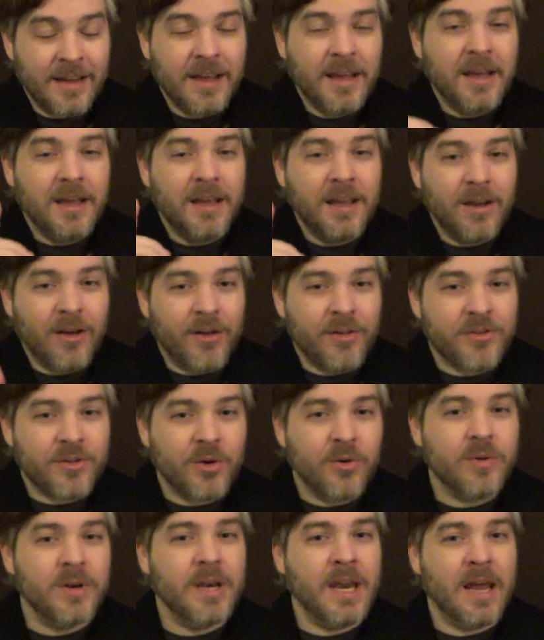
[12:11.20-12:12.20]
he
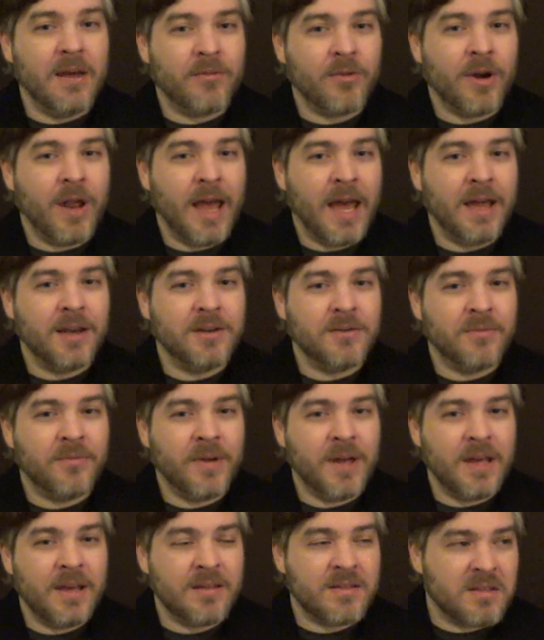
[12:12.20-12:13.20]
also never had to
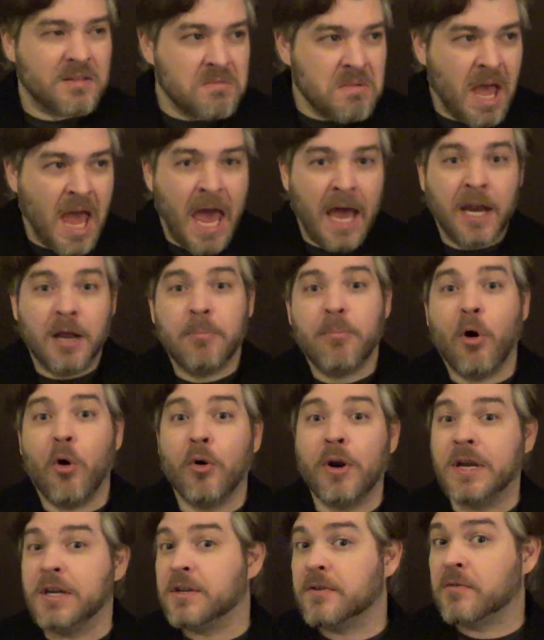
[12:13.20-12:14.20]
face an
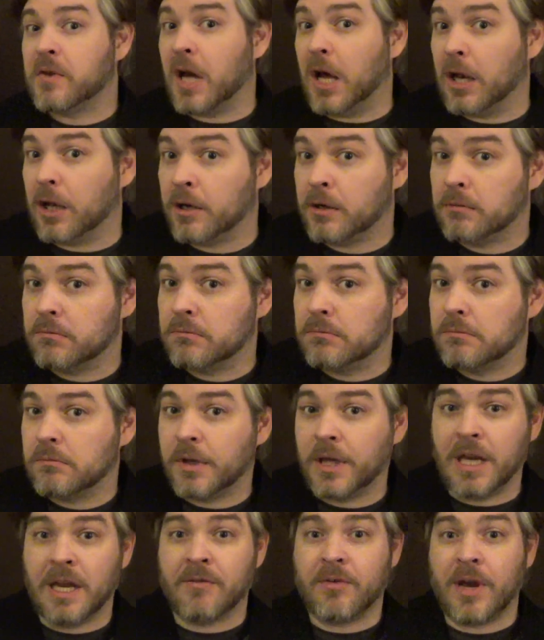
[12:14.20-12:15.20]
opponent of color.
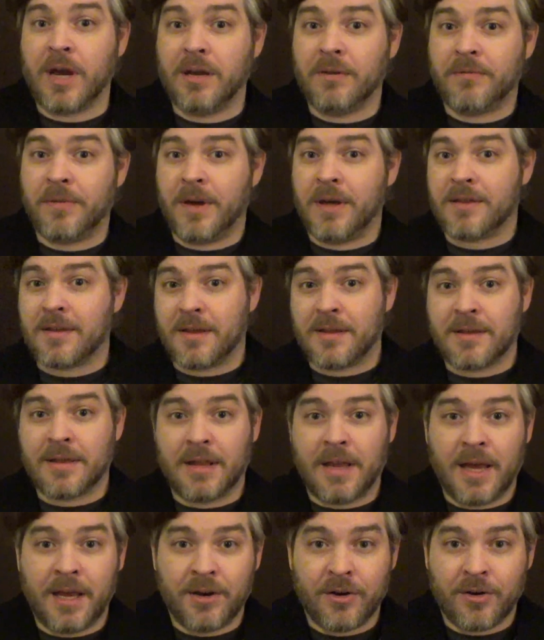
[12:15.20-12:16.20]
He never had to face a
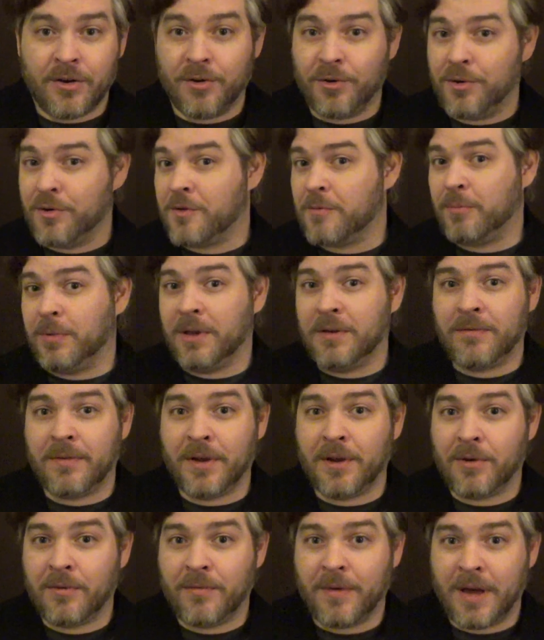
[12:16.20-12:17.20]
slider or a
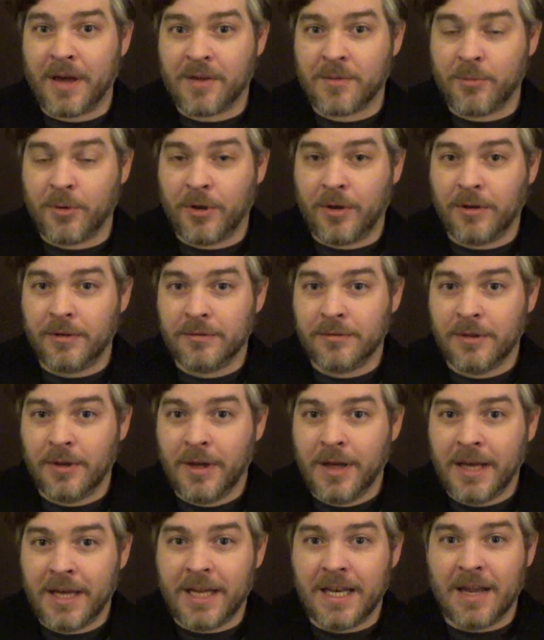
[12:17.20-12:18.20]
split-finger fastball.
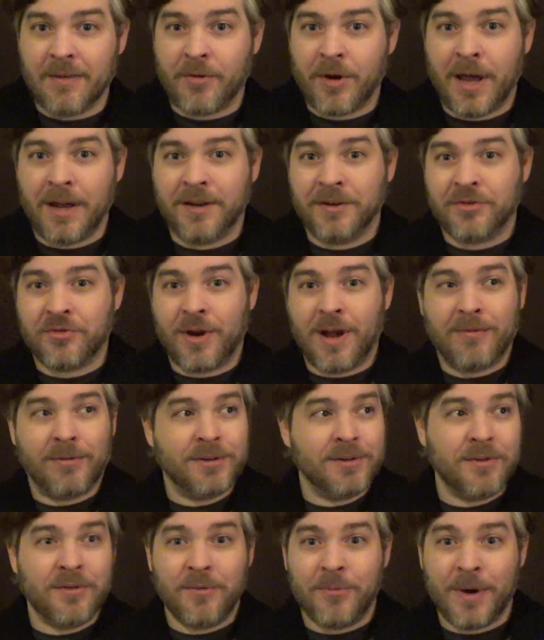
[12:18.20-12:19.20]
He never had to travel
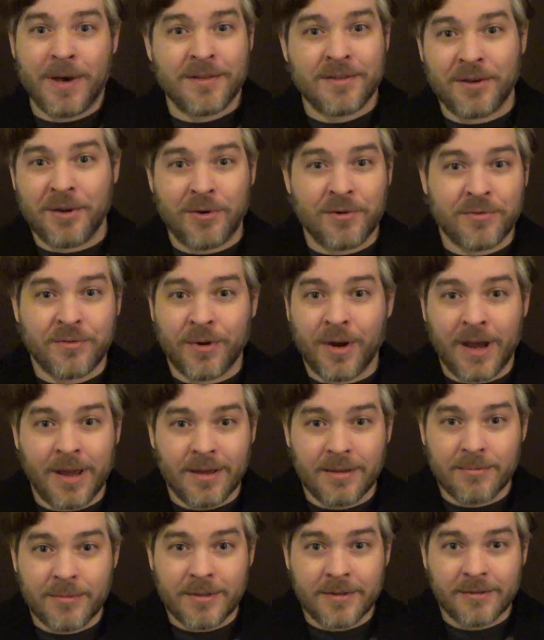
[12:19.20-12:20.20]
to the West Coast for
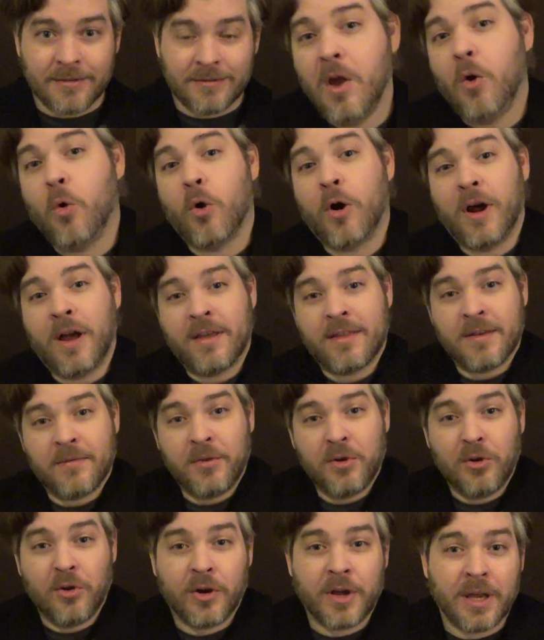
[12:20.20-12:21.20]
games. Whereas if
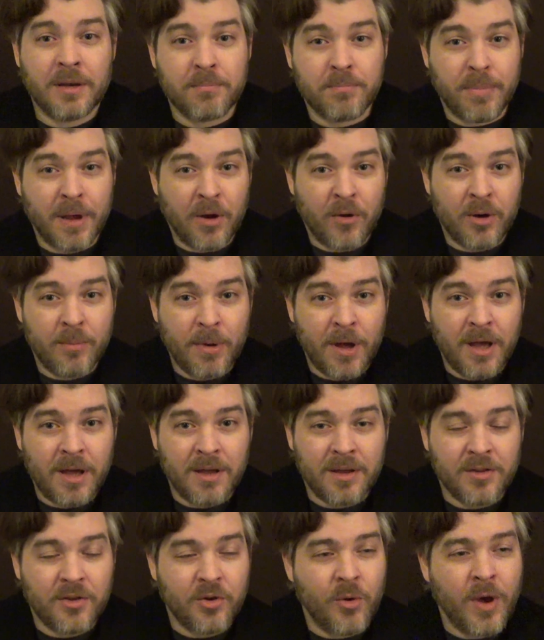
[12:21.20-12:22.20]
you look at Barry
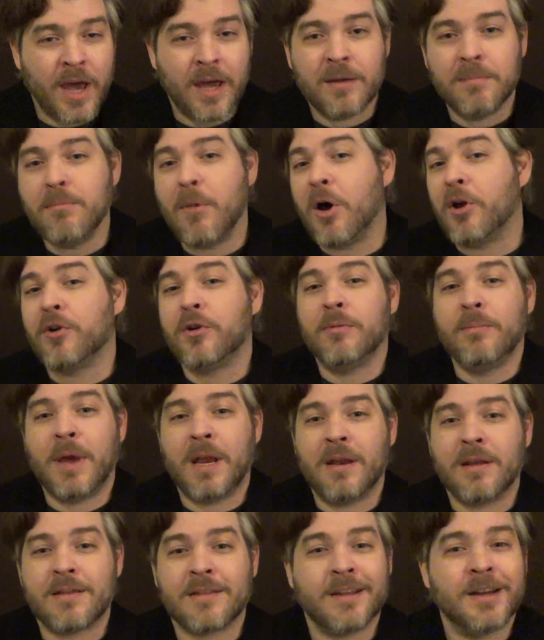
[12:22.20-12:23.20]
Bonds, who had modern
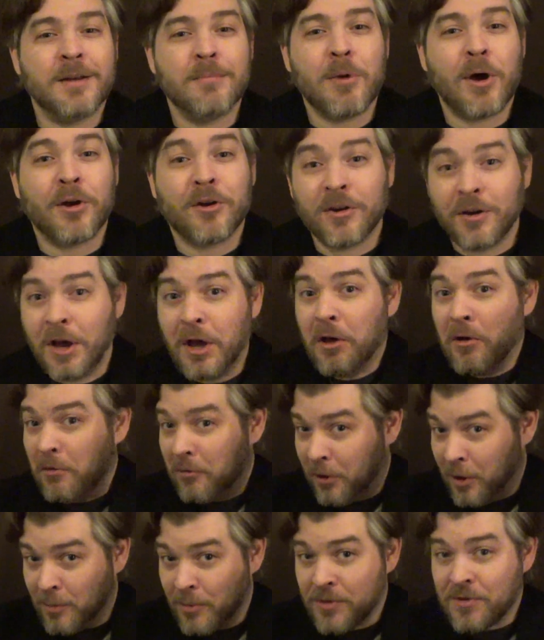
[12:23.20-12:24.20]
medicine and modern
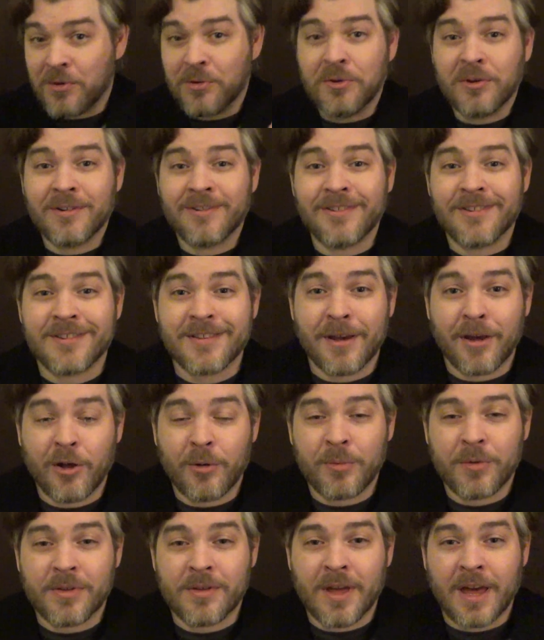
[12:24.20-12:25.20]
pharmaceuticals to
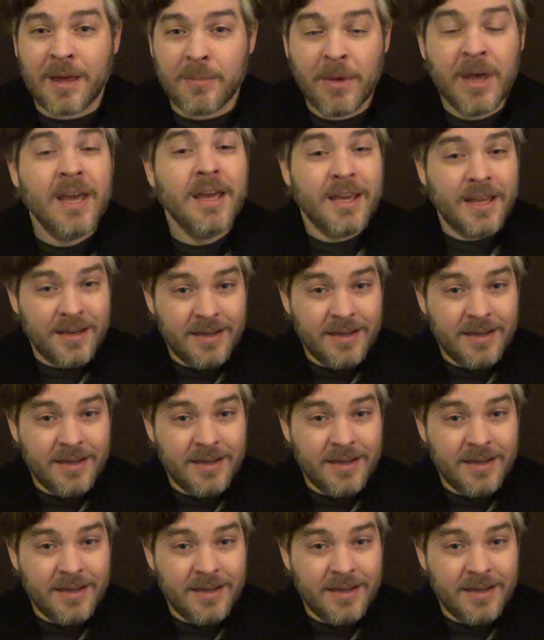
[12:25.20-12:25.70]
help his game, he